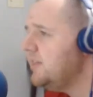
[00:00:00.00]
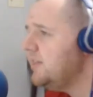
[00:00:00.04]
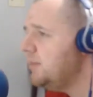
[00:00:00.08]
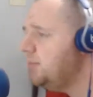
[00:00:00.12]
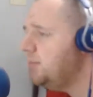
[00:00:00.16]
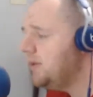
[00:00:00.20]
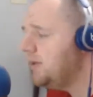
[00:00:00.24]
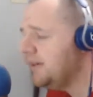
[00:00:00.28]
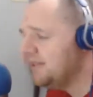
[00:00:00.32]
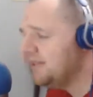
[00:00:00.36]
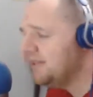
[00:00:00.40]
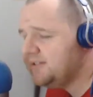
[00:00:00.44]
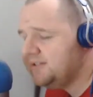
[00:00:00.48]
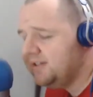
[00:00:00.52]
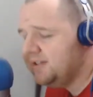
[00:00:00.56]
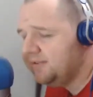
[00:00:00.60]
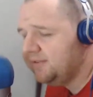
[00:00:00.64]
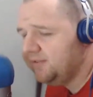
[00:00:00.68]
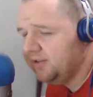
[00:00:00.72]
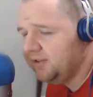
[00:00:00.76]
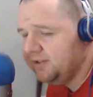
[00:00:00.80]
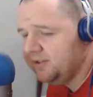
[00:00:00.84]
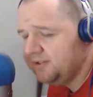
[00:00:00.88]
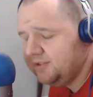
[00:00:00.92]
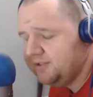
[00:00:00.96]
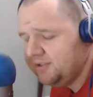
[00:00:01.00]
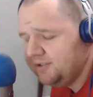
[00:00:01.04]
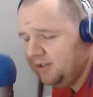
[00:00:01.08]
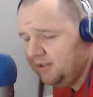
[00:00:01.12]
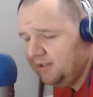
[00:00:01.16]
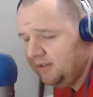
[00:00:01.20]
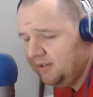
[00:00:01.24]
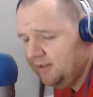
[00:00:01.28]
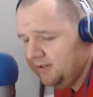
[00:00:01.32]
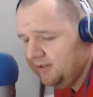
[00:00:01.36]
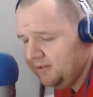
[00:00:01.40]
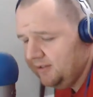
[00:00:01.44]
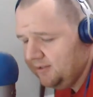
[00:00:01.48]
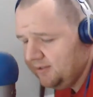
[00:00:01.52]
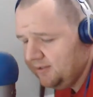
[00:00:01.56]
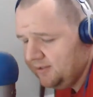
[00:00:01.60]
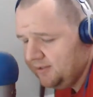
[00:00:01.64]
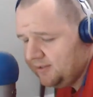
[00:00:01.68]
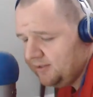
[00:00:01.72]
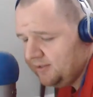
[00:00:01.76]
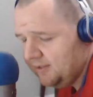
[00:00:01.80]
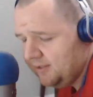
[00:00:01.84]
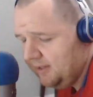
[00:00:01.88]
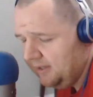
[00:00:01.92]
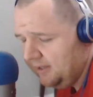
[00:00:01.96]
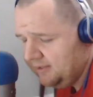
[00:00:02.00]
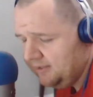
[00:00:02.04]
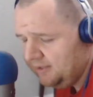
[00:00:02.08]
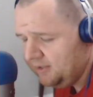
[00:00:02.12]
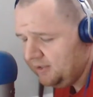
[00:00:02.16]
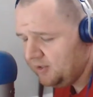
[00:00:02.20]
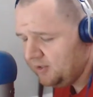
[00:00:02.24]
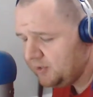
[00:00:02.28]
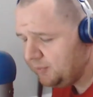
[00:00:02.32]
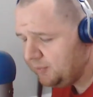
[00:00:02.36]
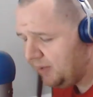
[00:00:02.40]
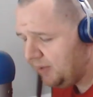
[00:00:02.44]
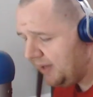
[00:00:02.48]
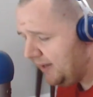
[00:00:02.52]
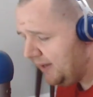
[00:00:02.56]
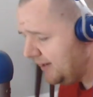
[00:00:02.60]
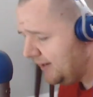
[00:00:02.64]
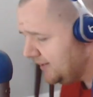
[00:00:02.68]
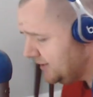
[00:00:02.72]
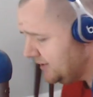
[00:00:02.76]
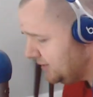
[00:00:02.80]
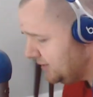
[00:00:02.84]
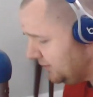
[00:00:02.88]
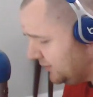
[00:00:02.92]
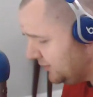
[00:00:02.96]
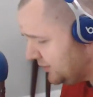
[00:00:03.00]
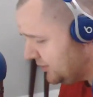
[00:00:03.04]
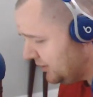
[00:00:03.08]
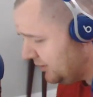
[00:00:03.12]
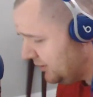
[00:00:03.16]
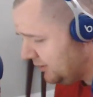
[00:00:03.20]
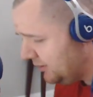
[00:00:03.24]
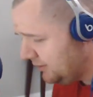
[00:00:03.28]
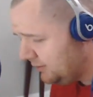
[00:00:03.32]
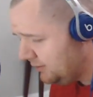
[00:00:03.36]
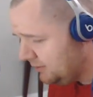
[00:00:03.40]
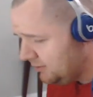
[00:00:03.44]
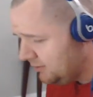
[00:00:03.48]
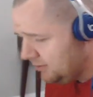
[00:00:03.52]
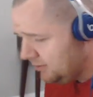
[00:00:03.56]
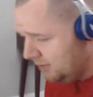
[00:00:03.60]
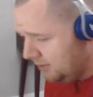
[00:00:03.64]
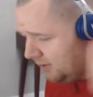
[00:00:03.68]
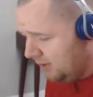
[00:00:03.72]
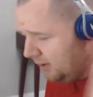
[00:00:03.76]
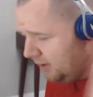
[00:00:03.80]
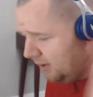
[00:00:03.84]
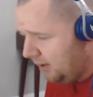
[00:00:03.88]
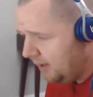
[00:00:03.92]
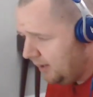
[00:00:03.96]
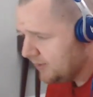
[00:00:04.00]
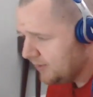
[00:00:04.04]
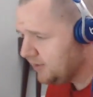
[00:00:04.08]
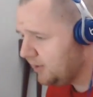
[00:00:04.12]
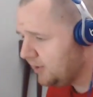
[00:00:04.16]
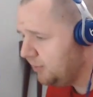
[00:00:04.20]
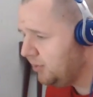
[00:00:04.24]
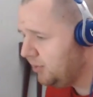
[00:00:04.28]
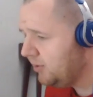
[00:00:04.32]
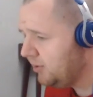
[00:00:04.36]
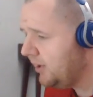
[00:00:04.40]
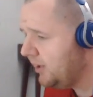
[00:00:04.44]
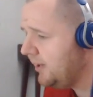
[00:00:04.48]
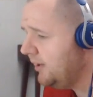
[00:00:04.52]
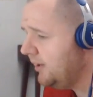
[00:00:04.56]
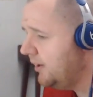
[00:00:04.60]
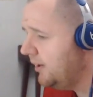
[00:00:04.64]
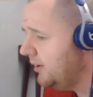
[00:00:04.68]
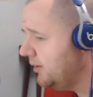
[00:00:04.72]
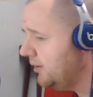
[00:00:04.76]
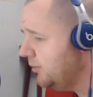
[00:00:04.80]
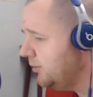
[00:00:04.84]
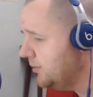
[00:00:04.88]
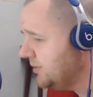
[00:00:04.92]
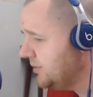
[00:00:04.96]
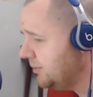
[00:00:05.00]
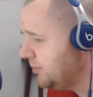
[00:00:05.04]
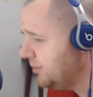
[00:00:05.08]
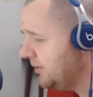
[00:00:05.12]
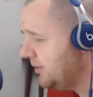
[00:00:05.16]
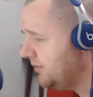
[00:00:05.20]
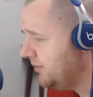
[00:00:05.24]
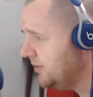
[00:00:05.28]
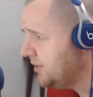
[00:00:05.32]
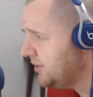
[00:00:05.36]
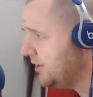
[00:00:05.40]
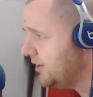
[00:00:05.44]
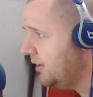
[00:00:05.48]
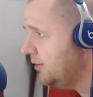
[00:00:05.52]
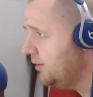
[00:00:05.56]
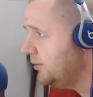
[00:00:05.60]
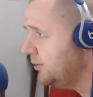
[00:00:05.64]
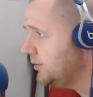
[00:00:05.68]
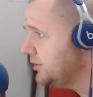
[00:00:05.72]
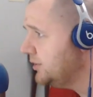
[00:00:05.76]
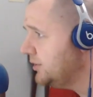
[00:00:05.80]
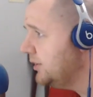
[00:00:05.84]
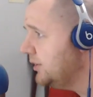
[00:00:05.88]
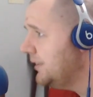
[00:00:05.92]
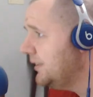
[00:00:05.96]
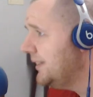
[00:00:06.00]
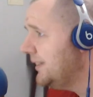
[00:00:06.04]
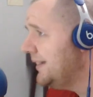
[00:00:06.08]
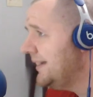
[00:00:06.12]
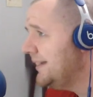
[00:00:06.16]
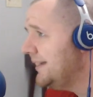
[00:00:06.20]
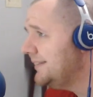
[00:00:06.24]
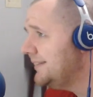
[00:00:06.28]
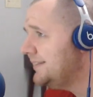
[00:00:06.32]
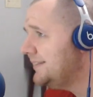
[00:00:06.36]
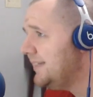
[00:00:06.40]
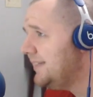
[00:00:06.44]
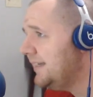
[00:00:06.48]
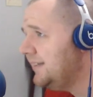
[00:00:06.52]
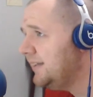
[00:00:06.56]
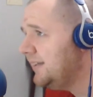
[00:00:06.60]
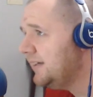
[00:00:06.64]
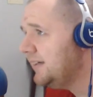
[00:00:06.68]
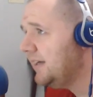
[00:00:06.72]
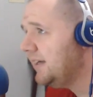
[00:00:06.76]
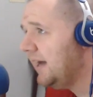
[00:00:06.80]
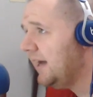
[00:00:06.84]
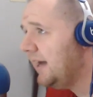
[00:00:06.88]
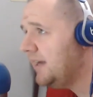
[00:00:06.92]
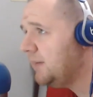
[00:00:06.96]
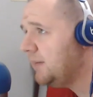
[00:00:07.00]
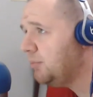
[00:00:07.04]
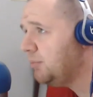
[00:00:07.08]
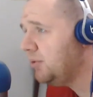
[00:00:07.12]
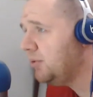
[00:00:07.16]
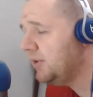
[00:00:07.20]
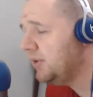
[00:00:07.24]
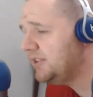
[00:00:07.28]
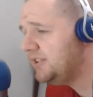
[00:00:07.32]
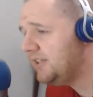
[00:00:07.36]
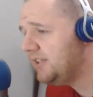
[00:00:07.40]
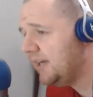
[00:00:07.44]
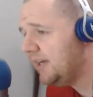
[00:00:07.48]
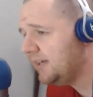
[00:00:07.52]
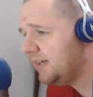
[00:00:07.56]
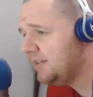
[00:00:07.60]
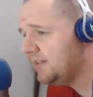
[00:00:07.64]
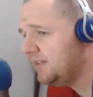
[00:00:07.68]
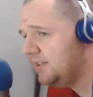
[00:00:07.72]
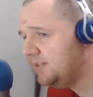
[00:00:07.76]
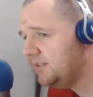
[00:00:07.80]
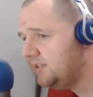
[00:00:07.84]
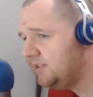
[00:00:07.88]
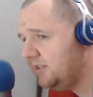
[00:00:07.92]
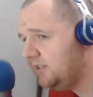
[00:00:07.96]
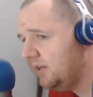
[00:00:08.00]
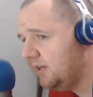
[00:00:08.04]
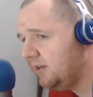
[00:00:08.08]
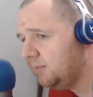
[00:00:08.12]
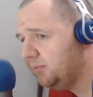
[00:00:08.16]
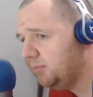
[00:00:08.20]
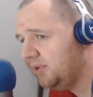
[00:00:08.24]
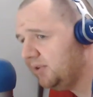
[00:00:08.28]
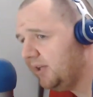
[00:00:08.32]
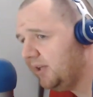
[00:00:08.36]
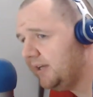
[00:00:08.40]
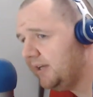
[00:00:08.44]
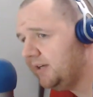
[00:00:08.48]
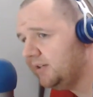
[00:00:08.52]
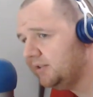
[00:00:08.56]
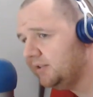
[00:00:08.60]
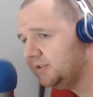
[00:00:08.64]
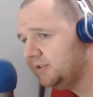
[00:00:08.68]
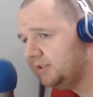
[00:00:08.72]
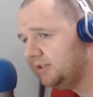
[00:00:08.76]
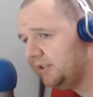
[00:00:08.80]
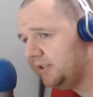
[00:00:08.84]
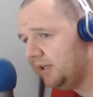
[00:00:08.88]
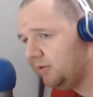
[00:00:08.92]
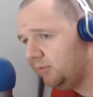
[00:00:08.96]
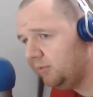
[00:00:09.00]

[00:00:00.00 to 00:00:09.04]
the biggest difference is in years past, you've seen Oscar Pareja, who was the previous coach, tend to kind of protect these young players.